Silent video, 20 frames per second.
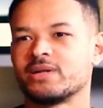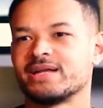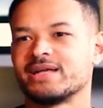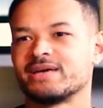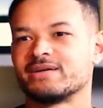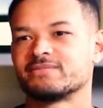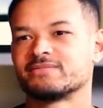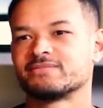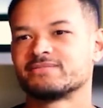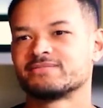in it.
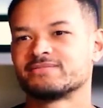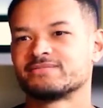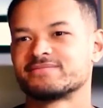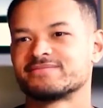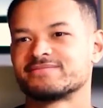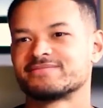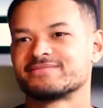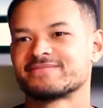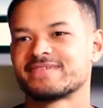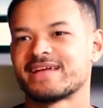
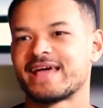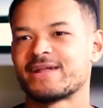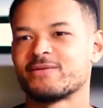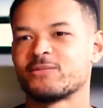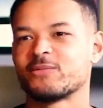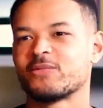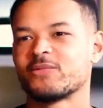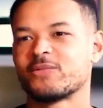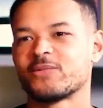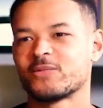
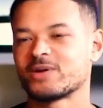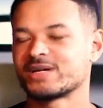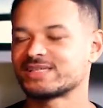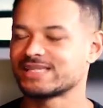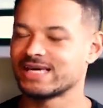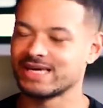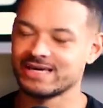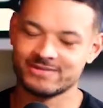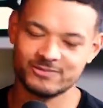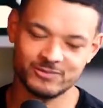And what I
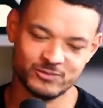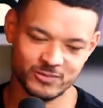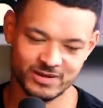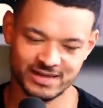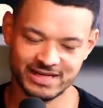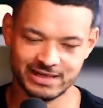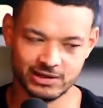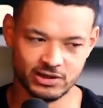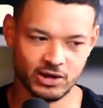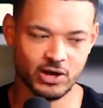say with the
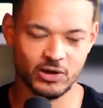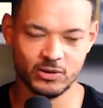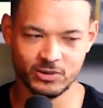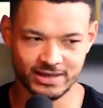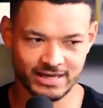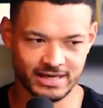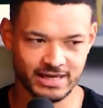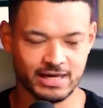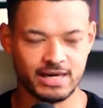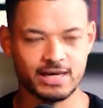little hole
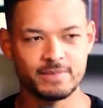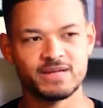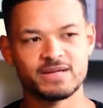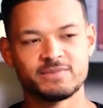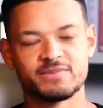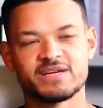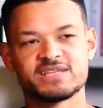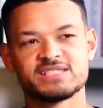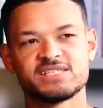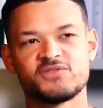in it, I mean,
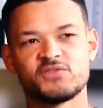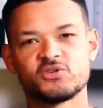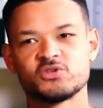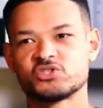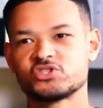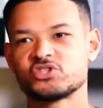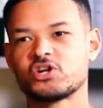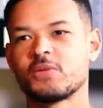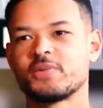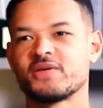because if you
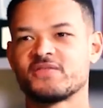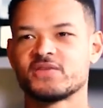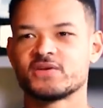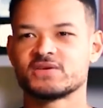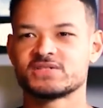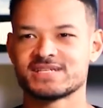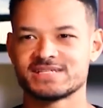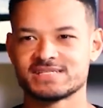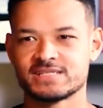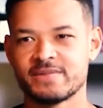stop, it
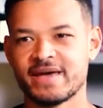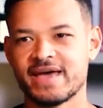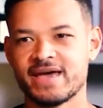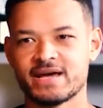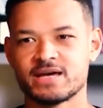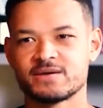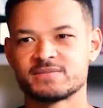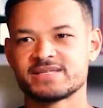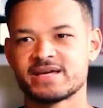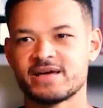feels like some air
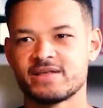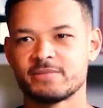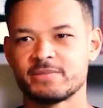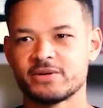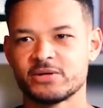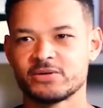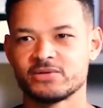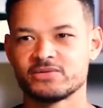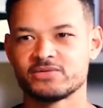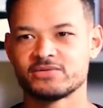comes out of the
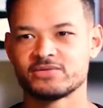balloon.